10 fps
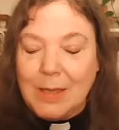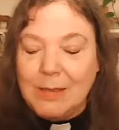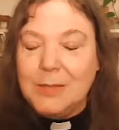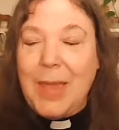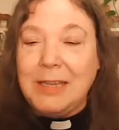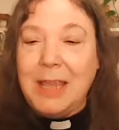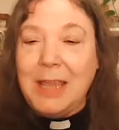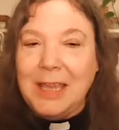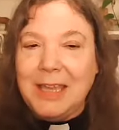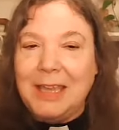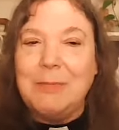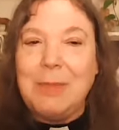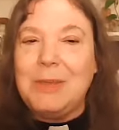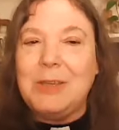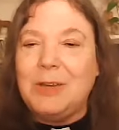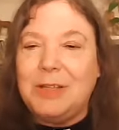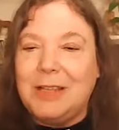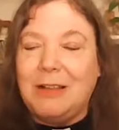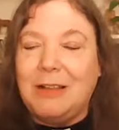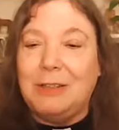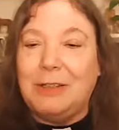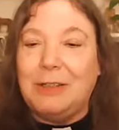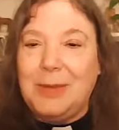this pandemic. And maybe you could tell a little